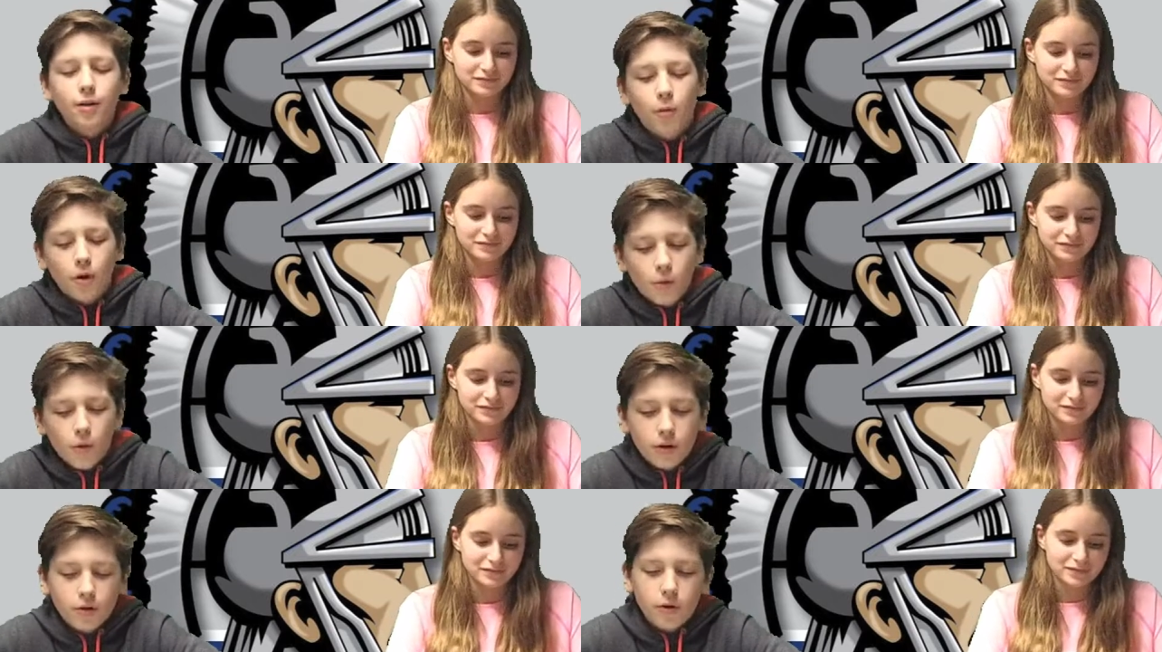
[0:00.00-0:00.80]
Speaker 1: morning,
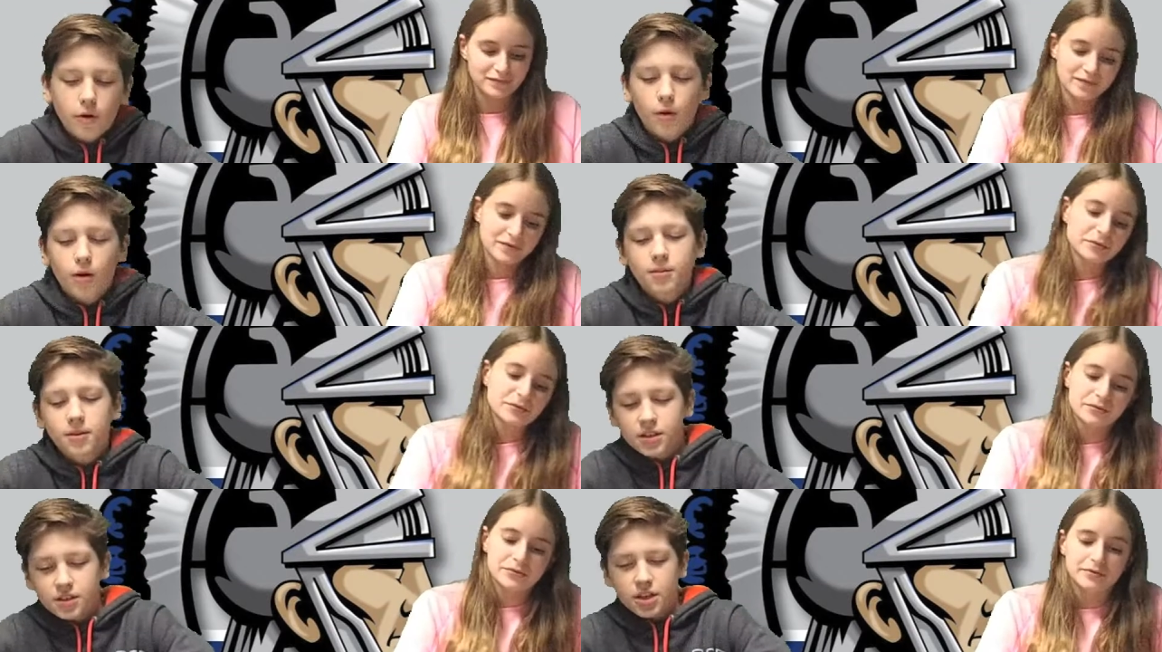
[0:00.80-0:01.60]
Walnut Creek, and welcome
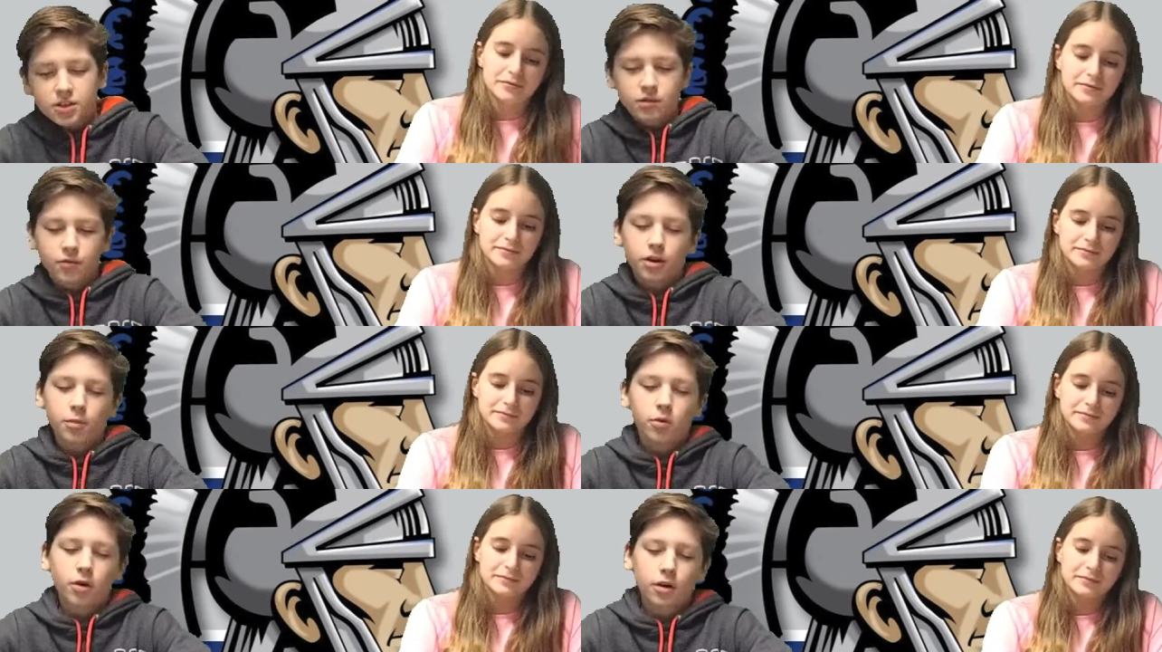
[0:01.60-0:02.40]
to this edition of Wake
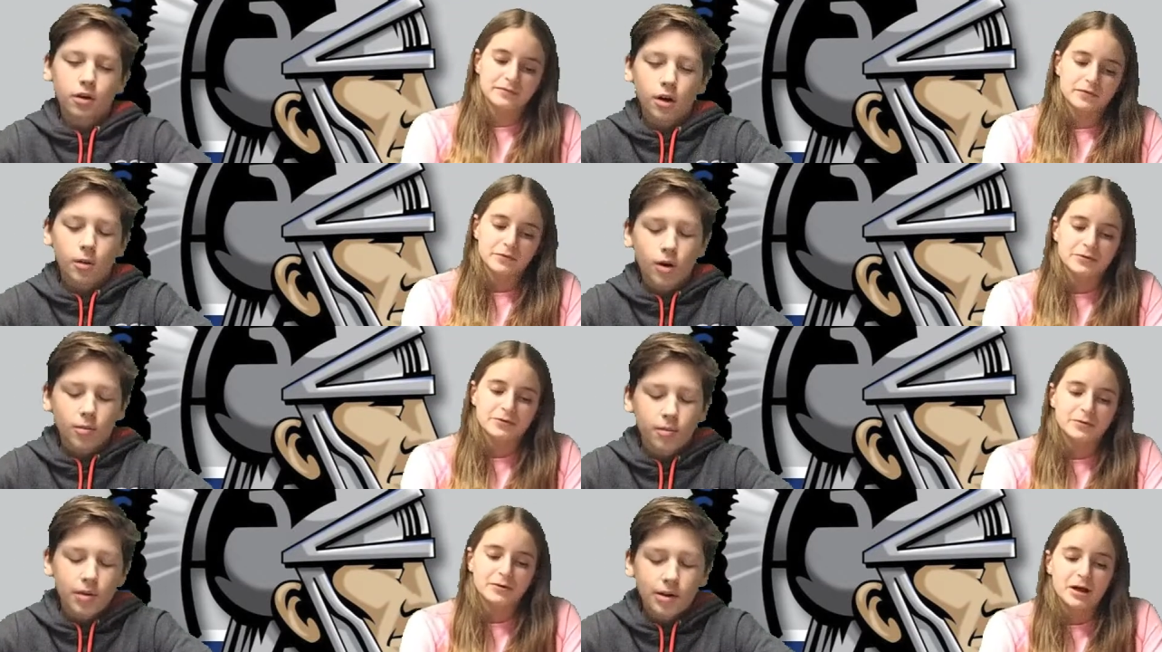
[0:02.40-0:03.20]
Up Walnut. I'm
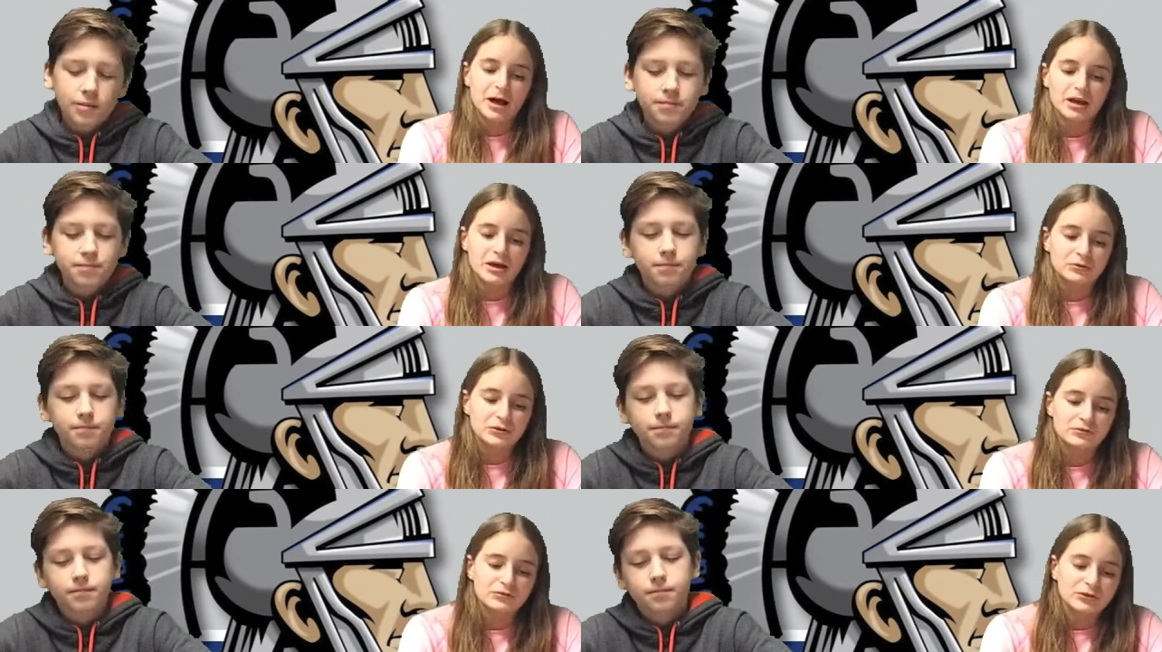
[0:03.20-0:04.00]
Robert Brown.
Speaker 2: And I'm
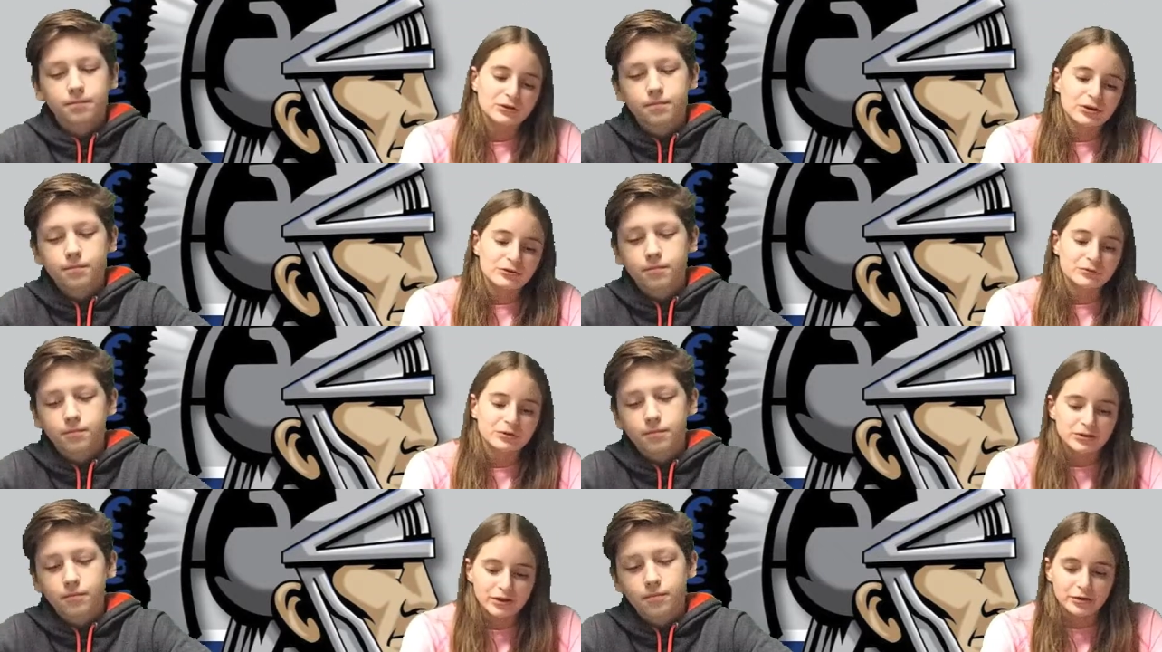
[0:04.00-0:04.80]
Claire Fuller, and we're
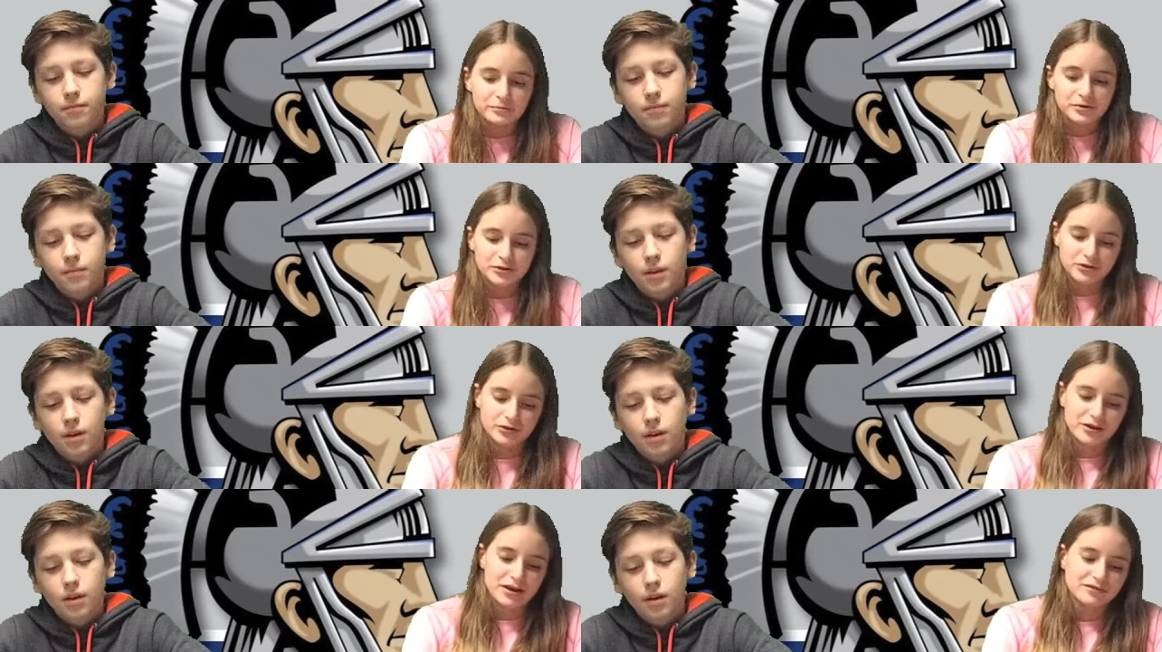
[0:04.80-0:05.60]
here to help you
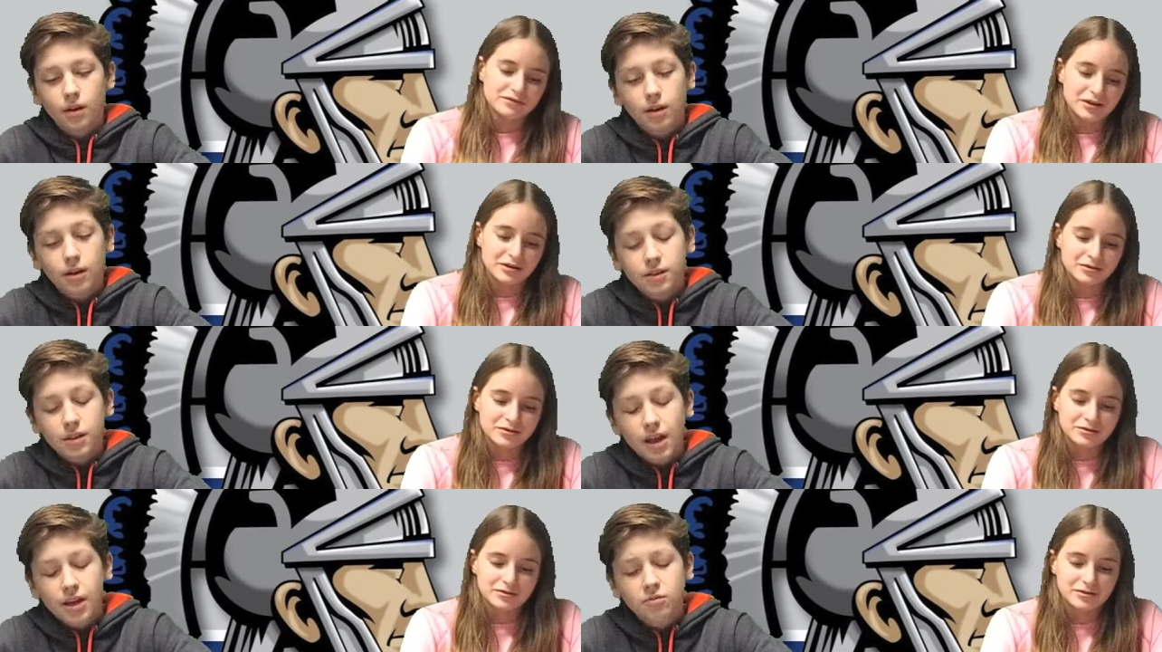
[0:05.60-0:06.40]
start your day off right.
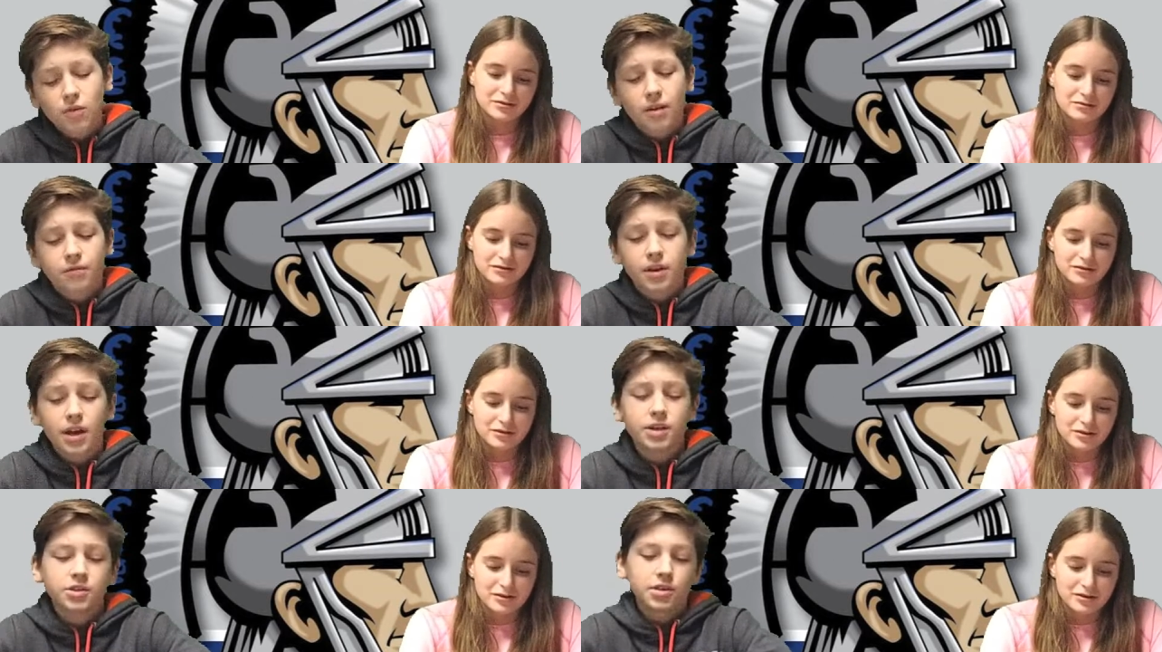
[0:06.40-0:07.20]
Speaker 1: Today is
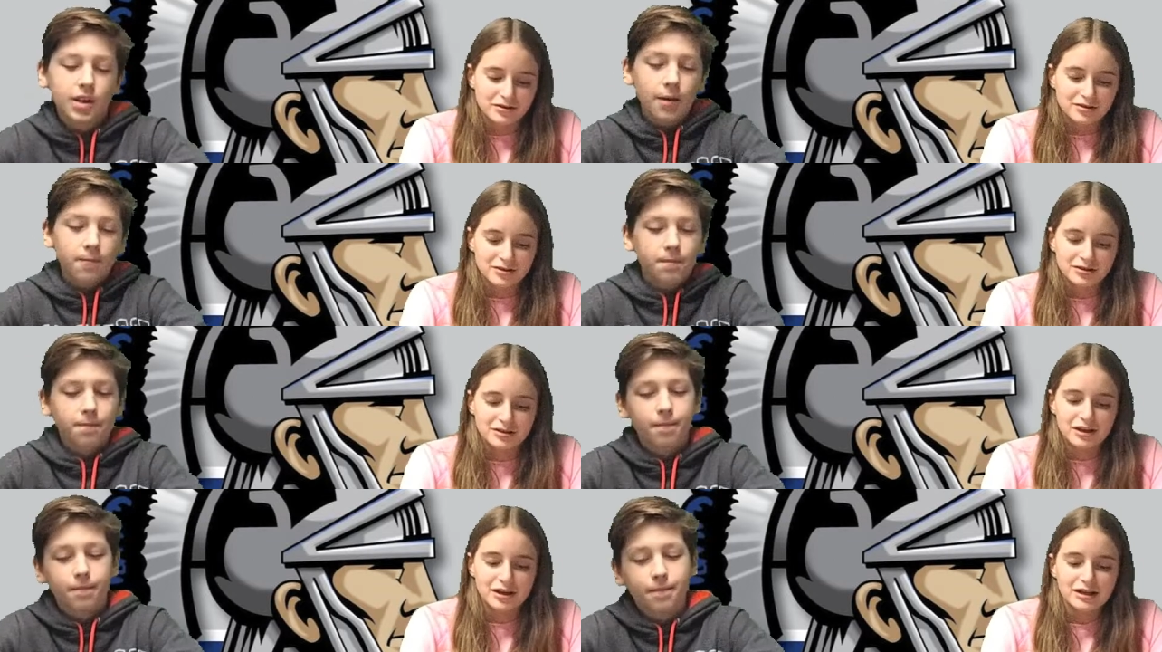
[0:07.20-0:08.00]
Ratification Day.
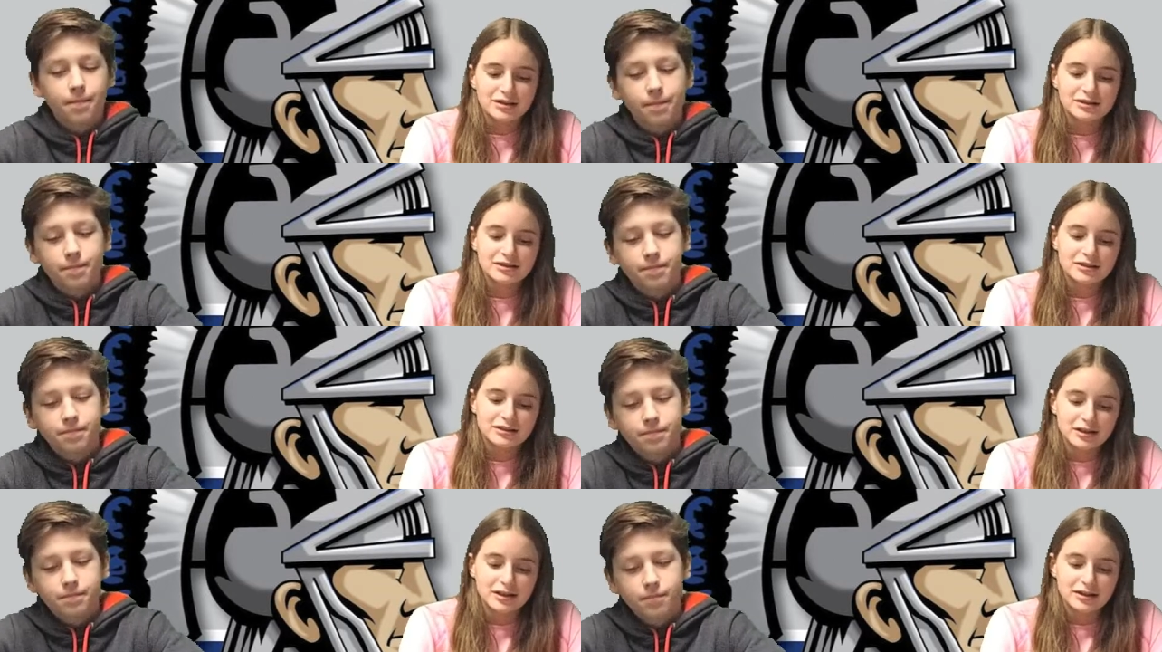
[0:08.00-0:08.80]
Speaker 2: Today is the
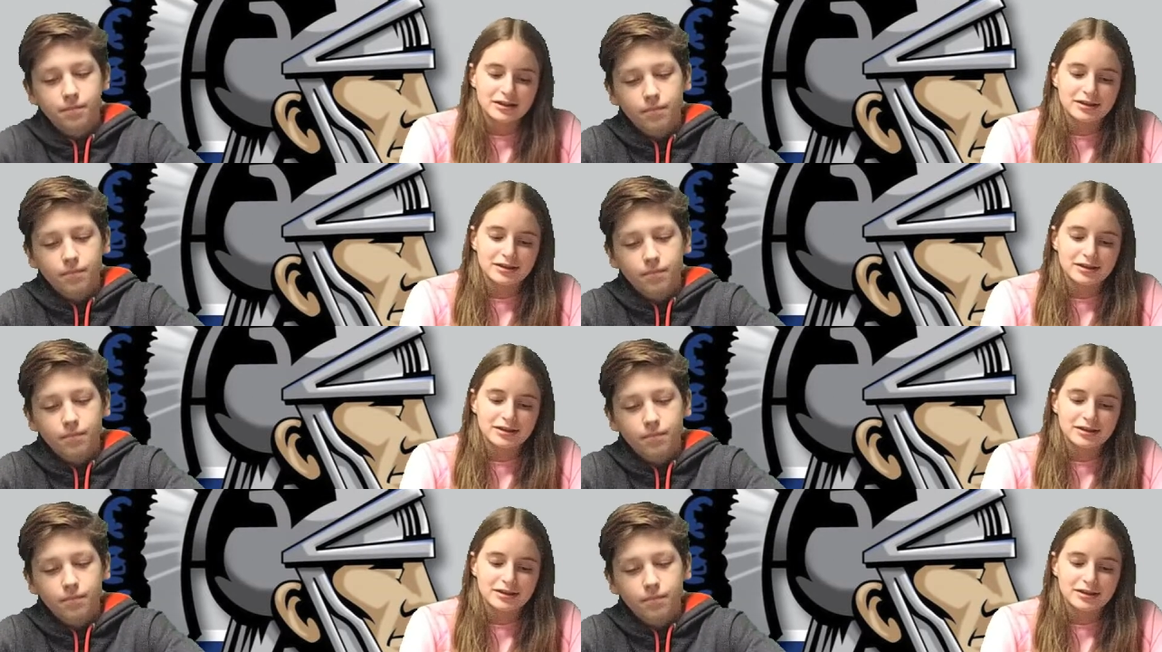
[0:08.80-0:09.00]
day